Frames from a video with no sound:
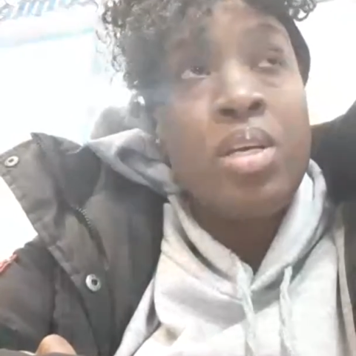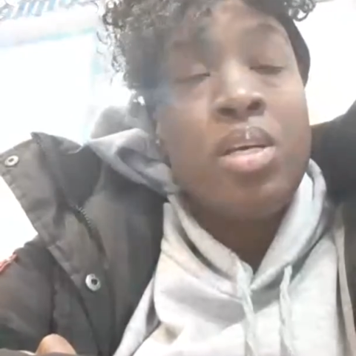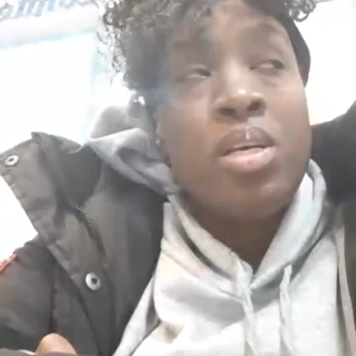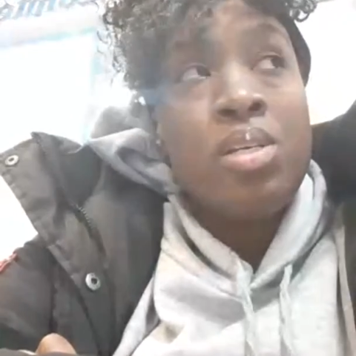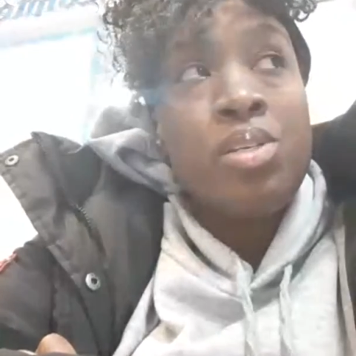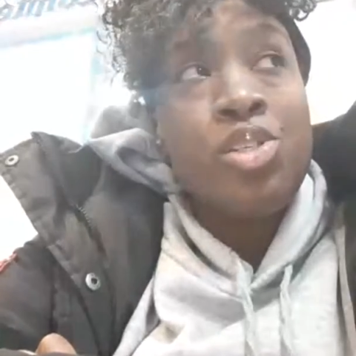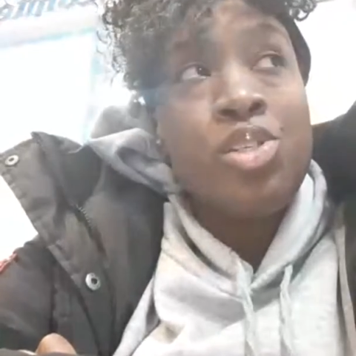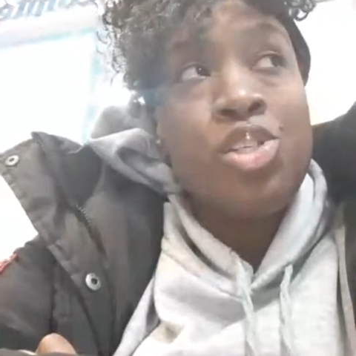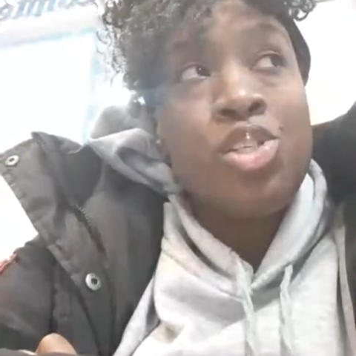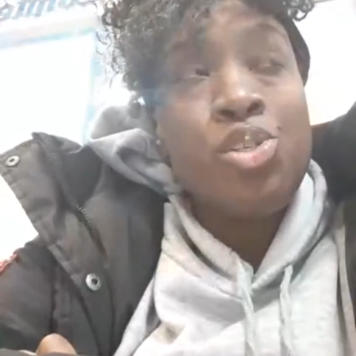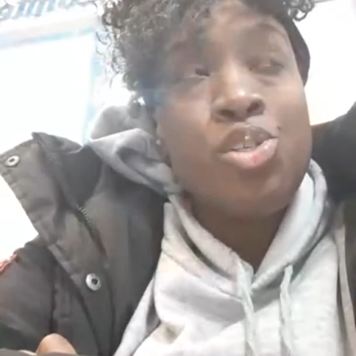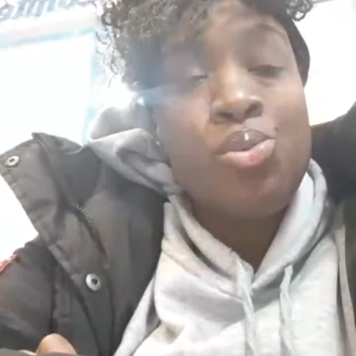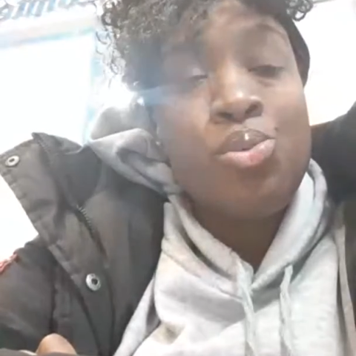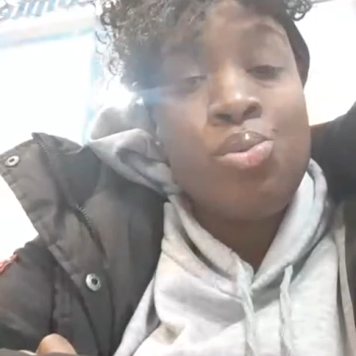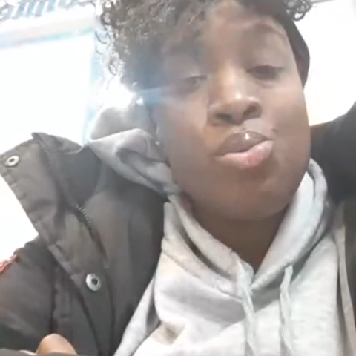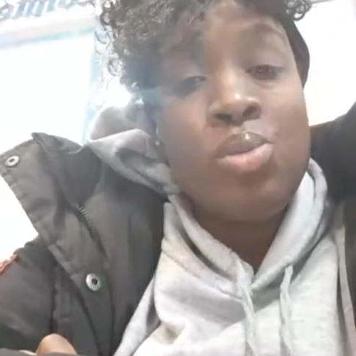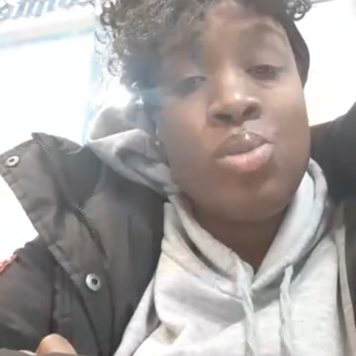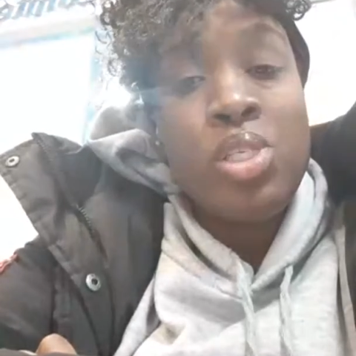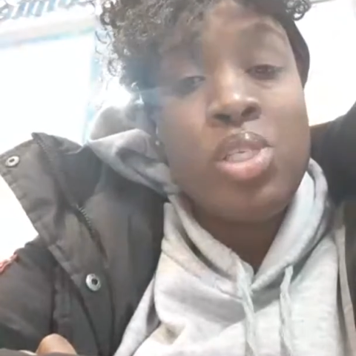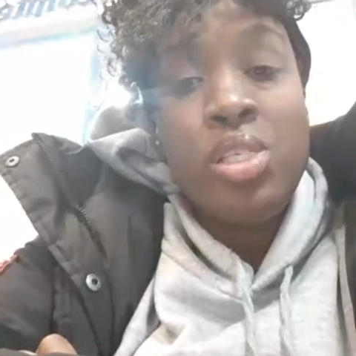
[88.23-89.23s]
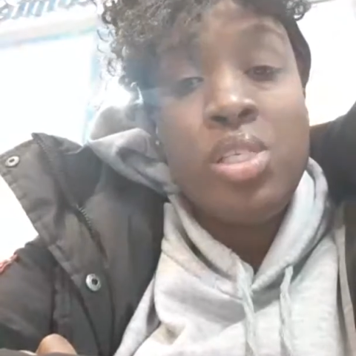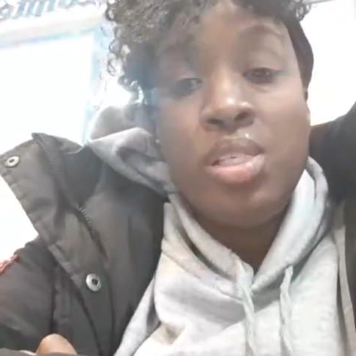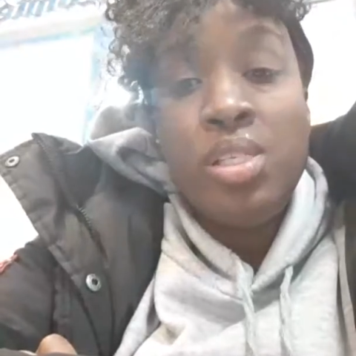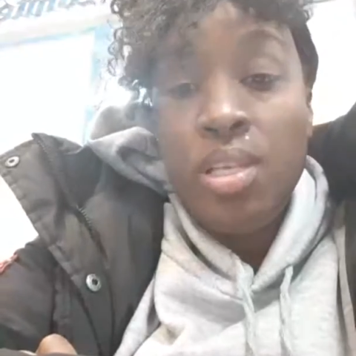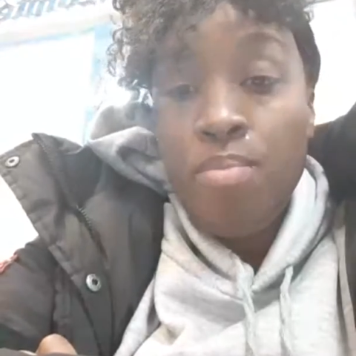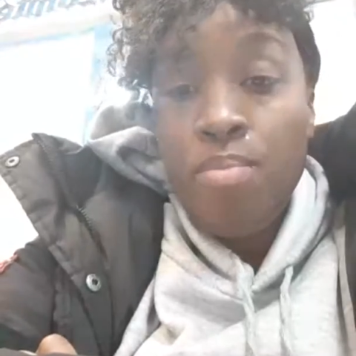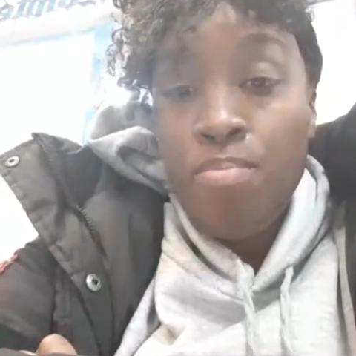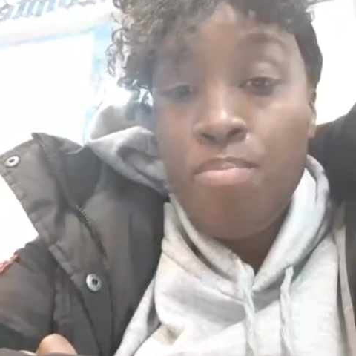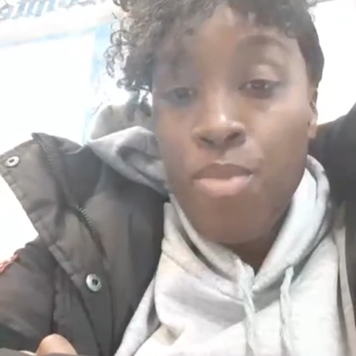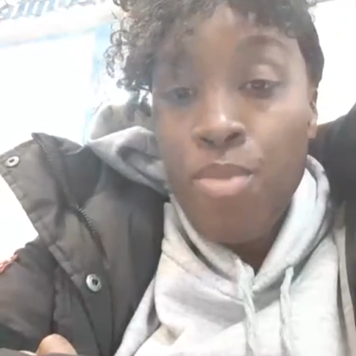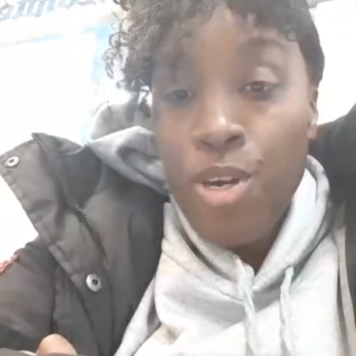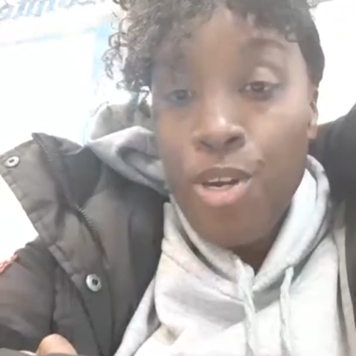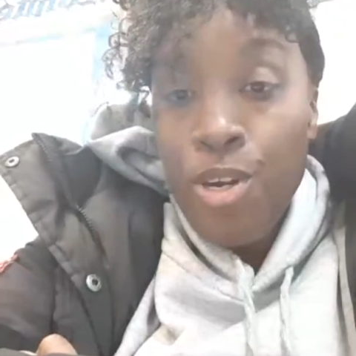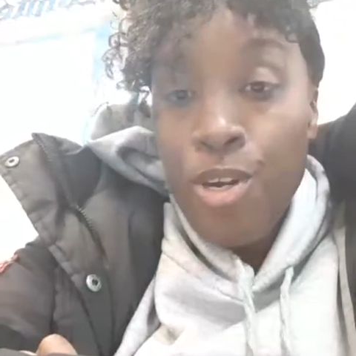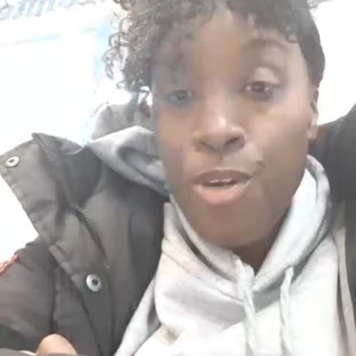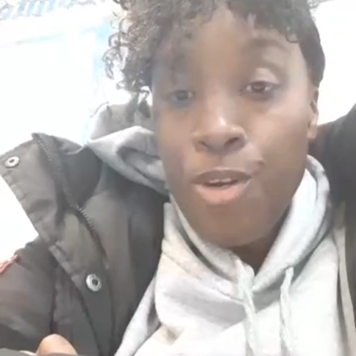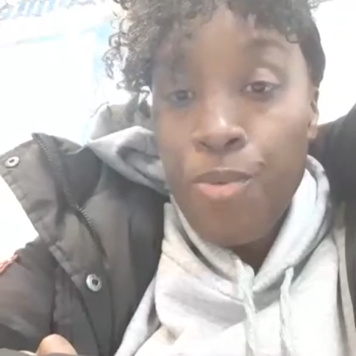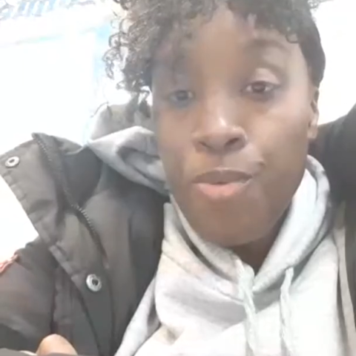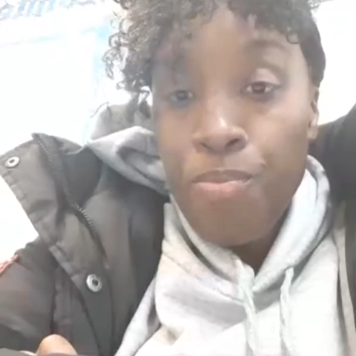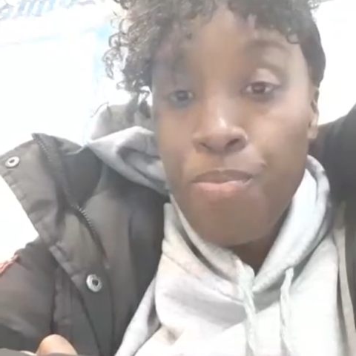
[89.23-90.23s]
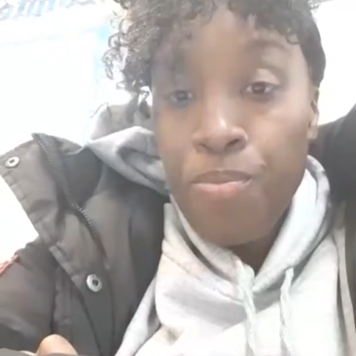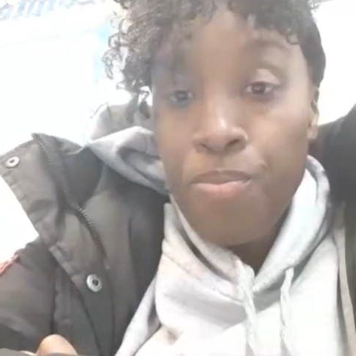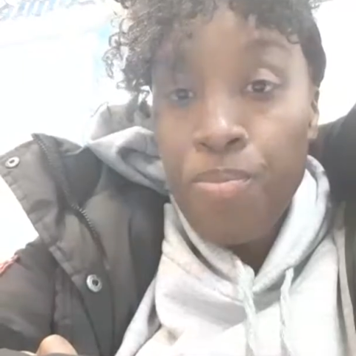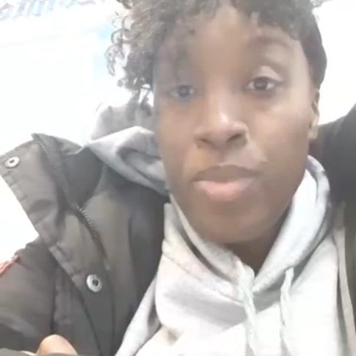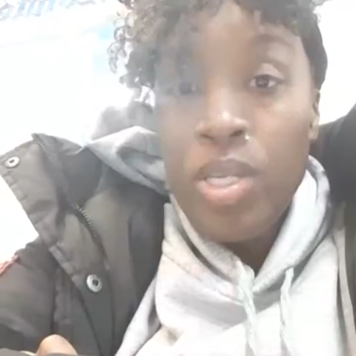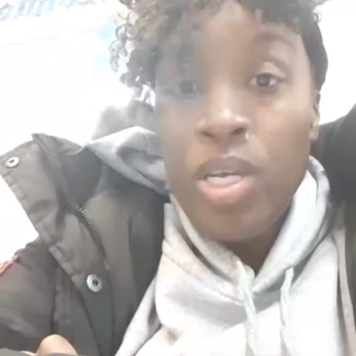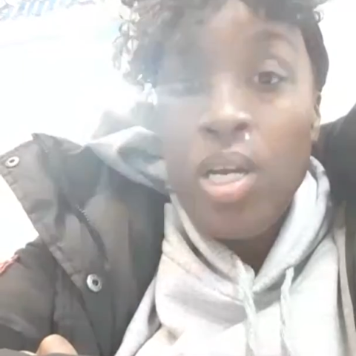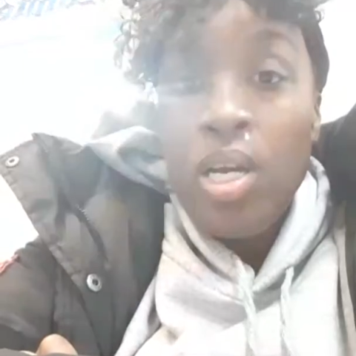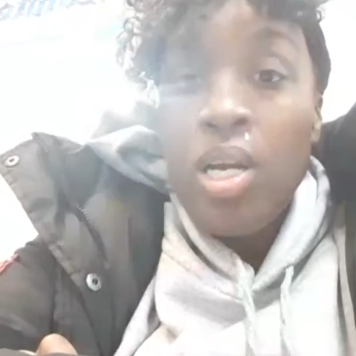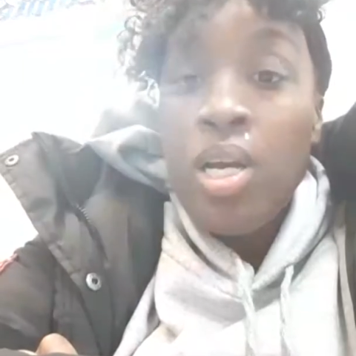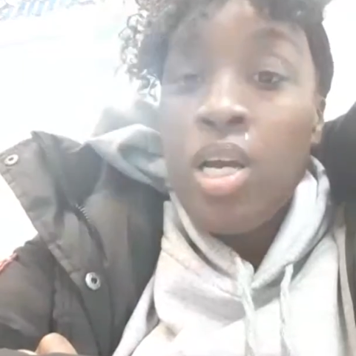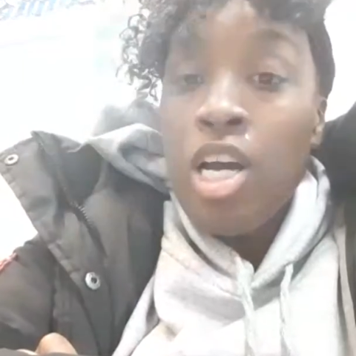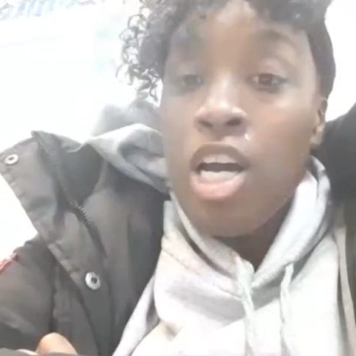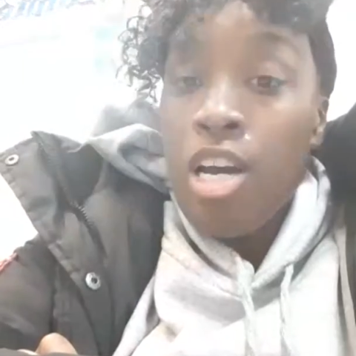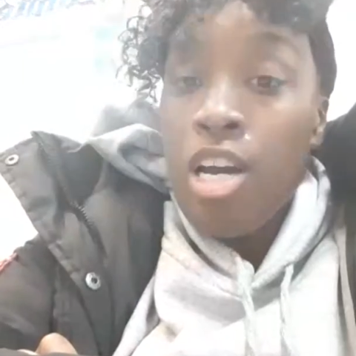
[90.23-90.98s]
to December of